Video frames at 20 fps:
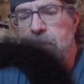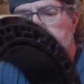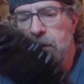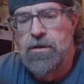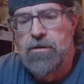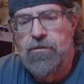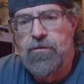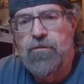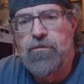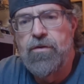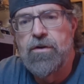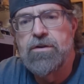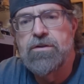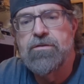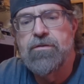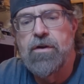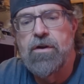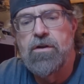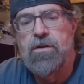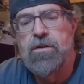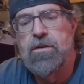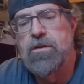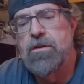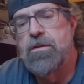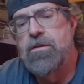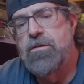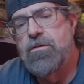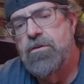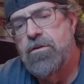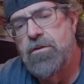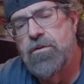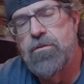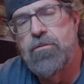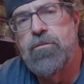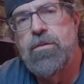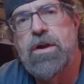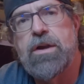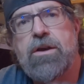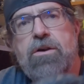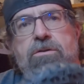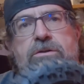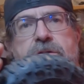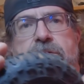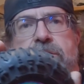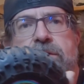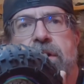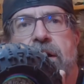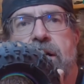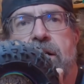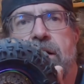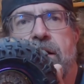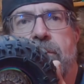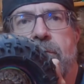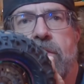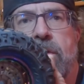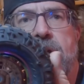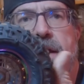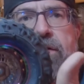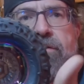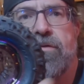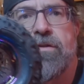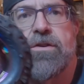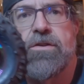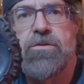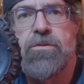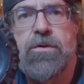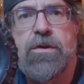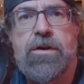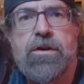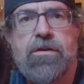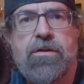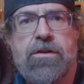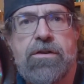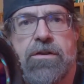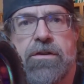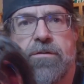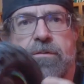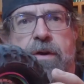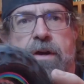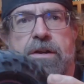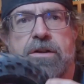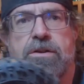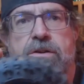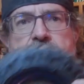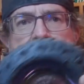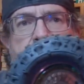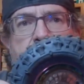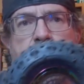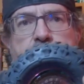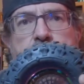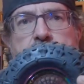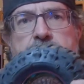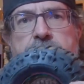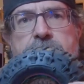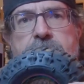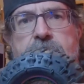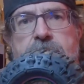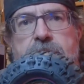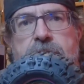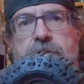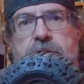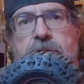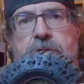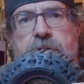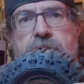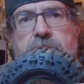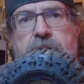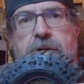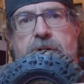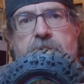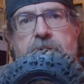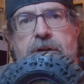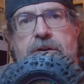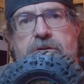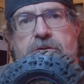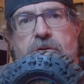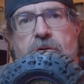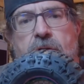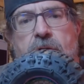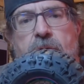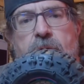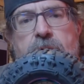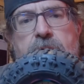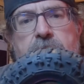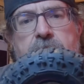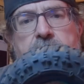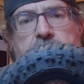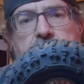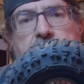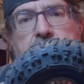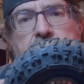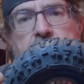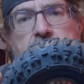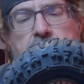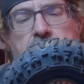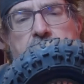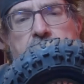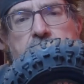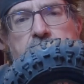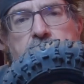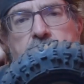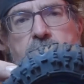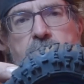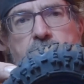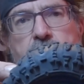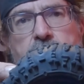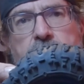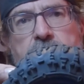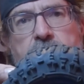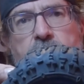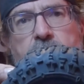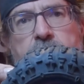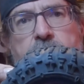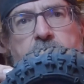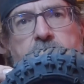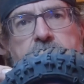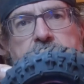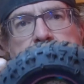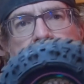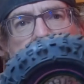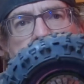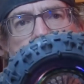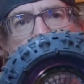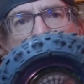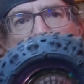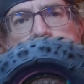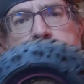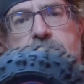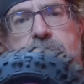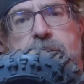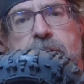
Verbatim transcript: first of all, my go-to tire, I'm gonna have this one here. This is my two point two Injora wheel with a one point nine rupture,